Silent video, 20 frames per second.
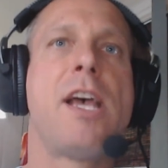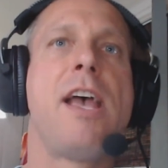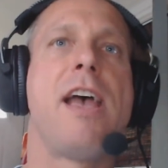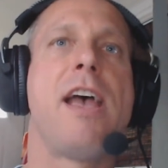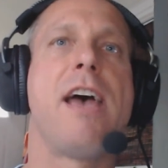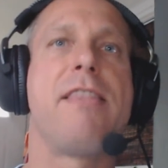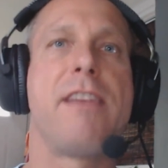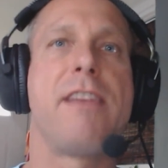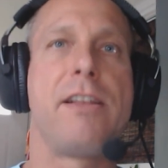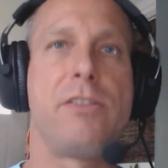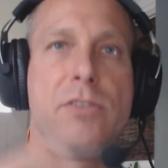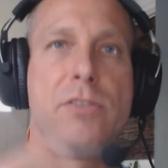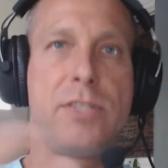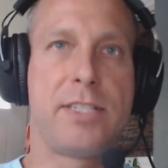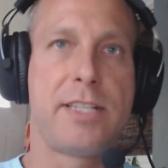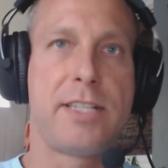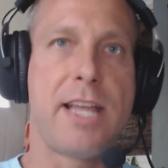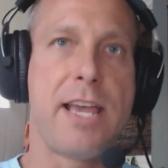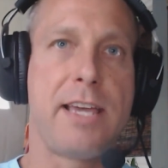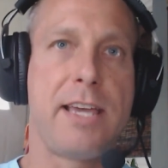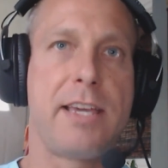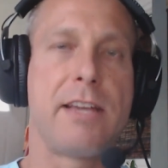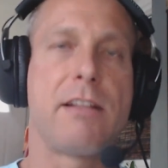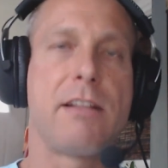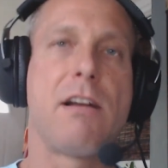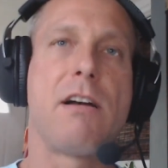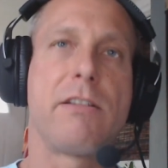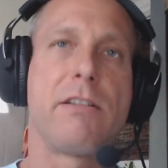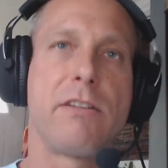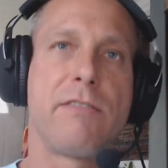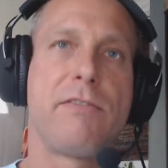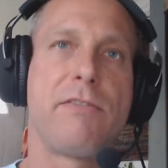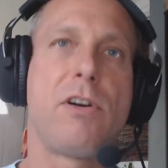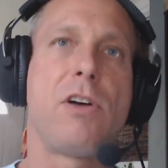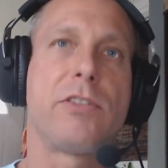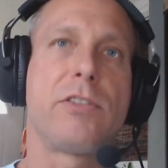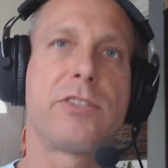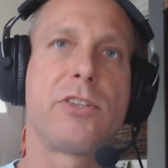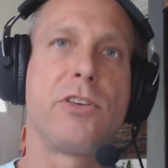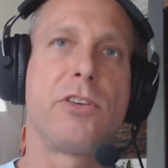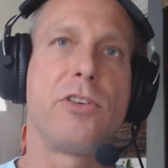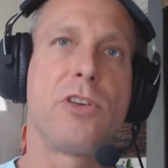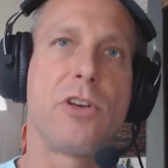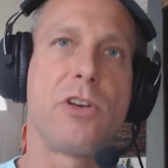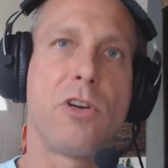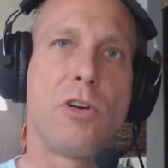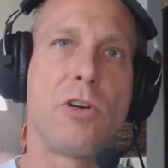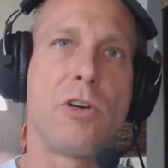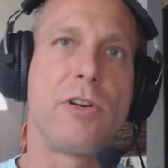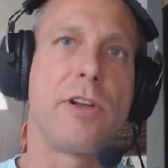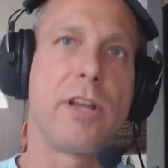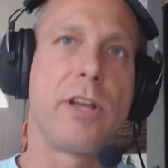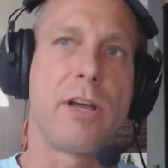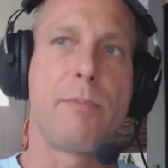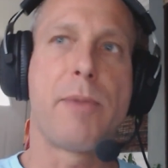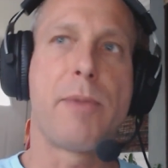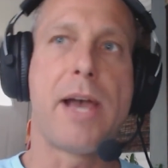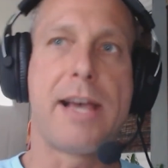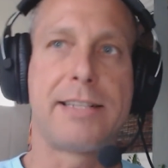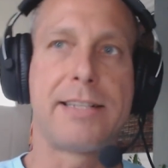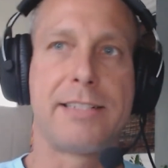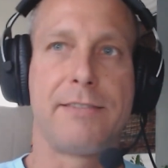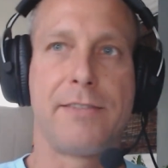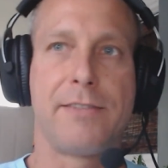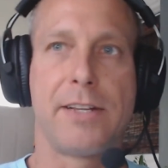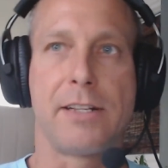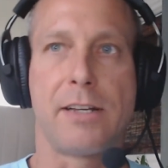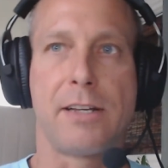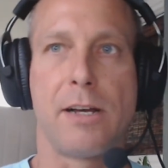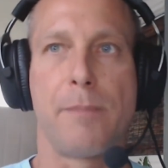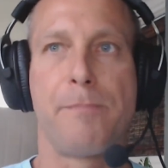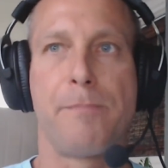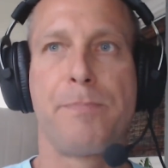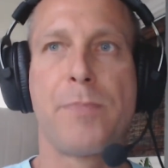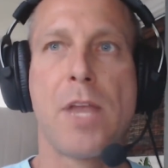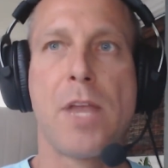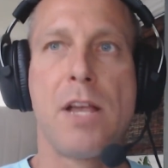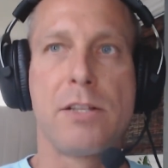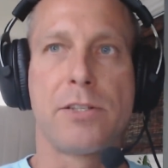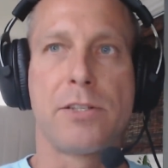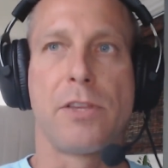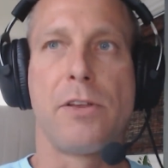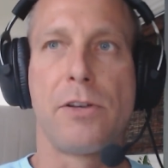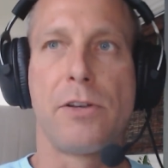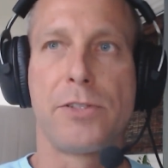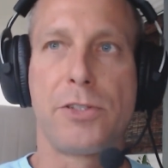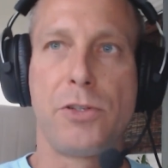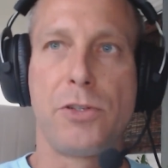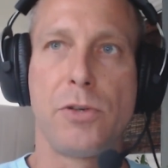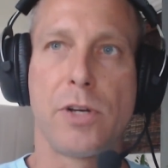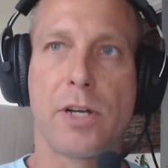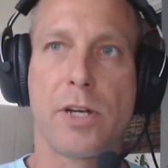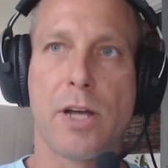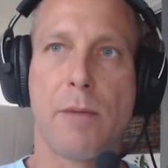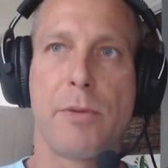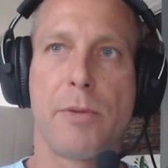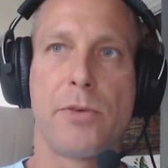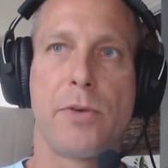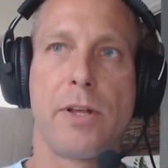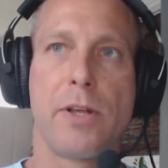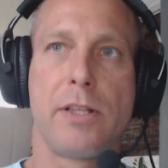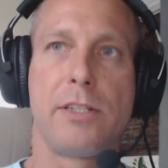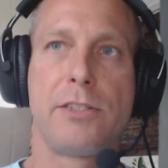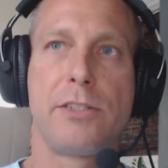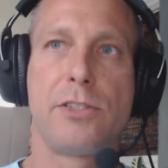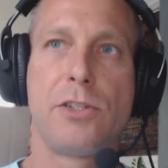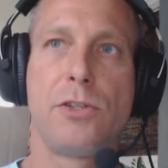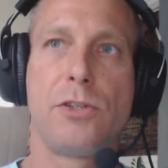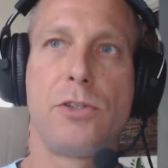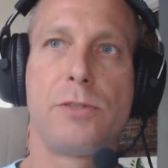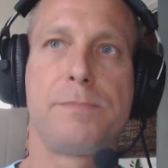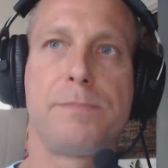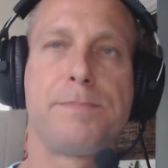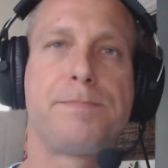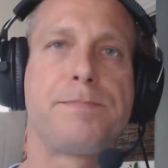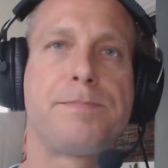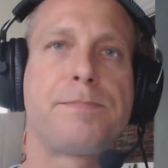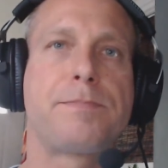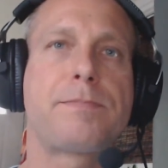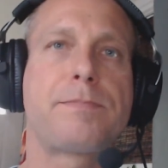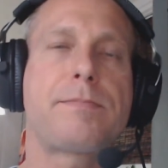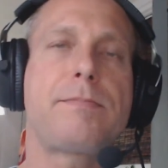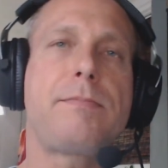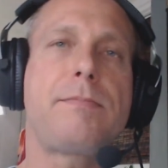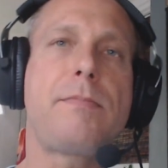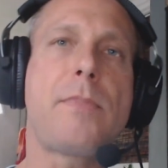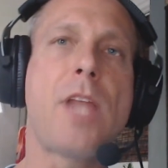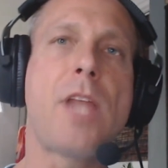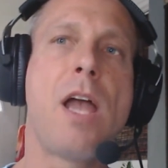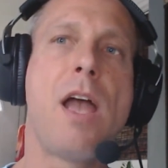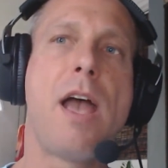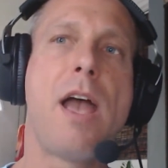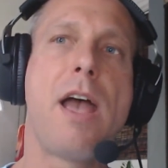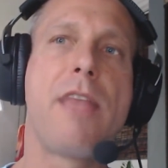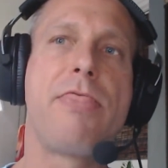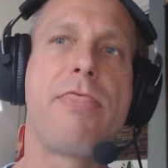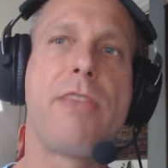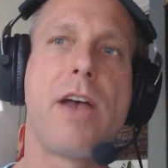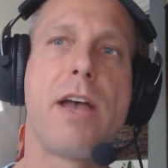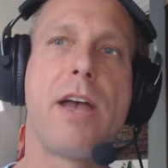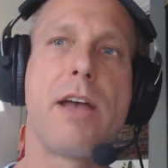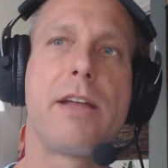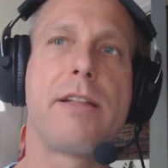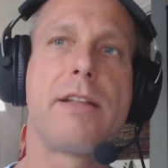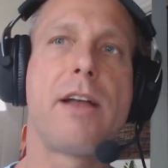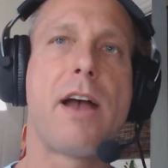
and then you stake it on your vault so you're earning a passive income. So those 2 are coming really soon. And then